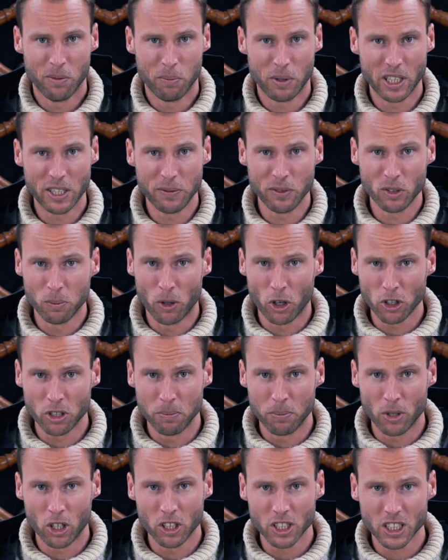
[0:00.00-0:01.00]
My name is
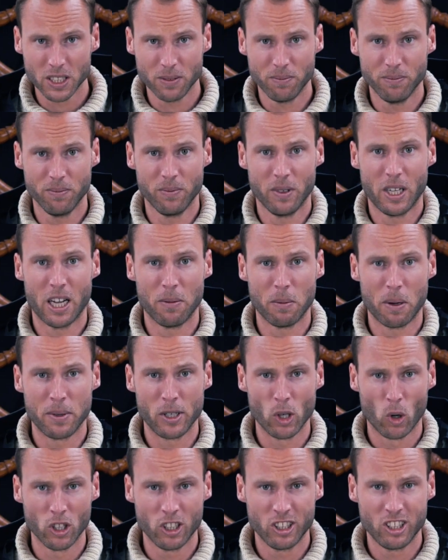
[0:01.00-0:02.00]
Martin Berg, I'm a
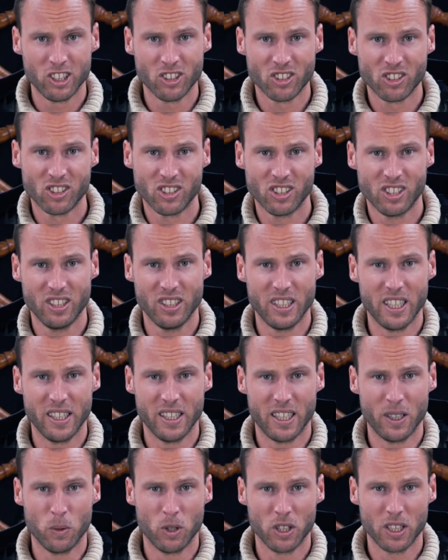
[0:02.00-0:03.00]
biologist
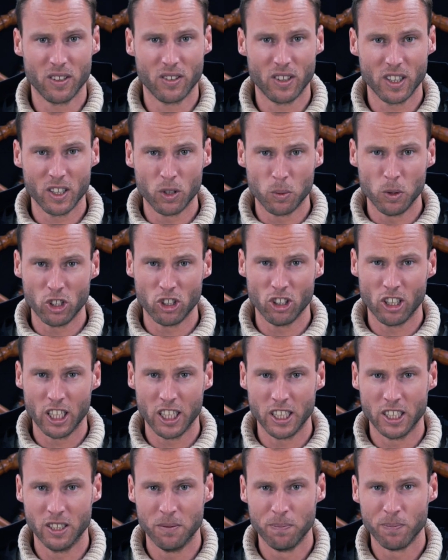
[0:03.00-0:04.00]
and I work as an expedition
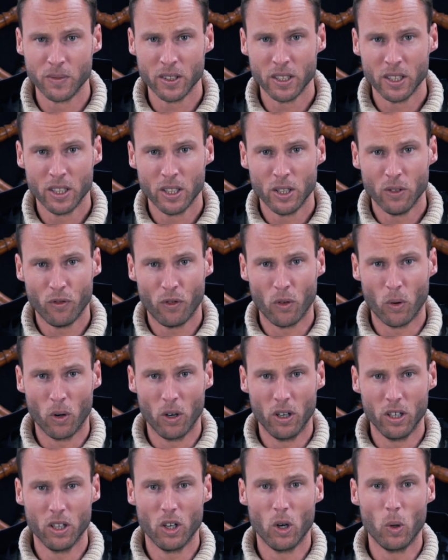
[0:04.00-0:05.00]
leader
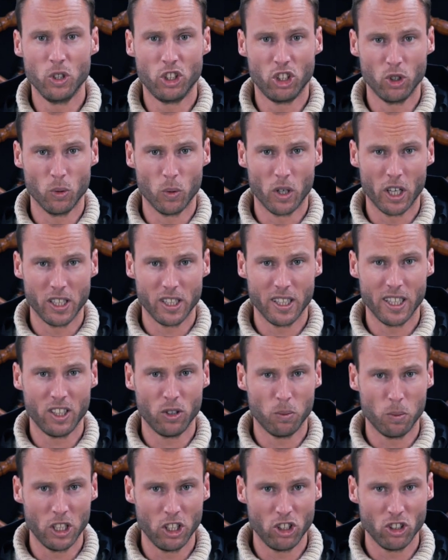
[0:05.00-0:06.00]
for Oceanwide
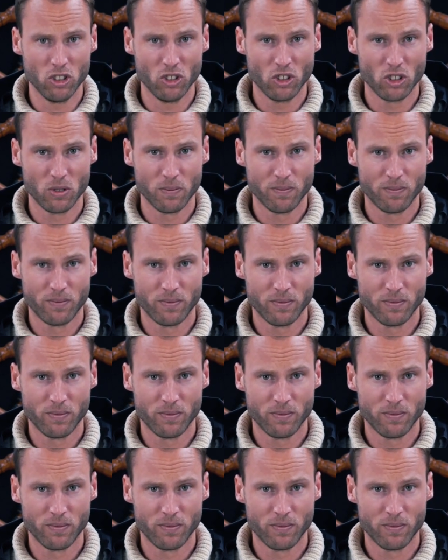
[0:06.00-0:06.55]
Expeditions.